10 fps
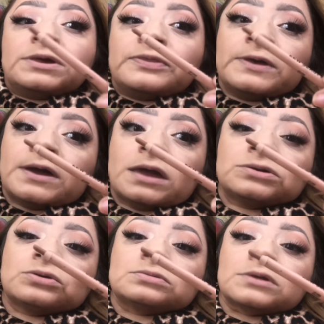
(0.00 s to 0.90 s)
thing I
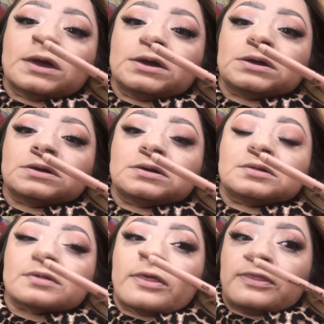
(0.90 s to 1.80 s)
don't like
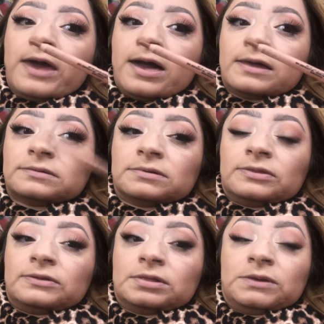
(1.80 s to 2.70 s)
is that
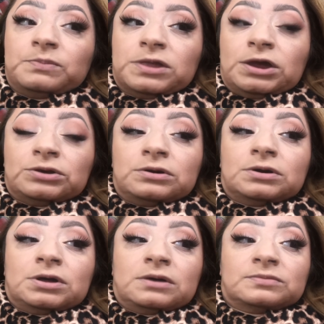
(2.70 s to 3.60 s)
the lip liner
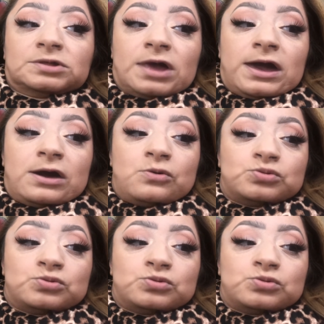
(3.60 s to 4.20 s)
comes out.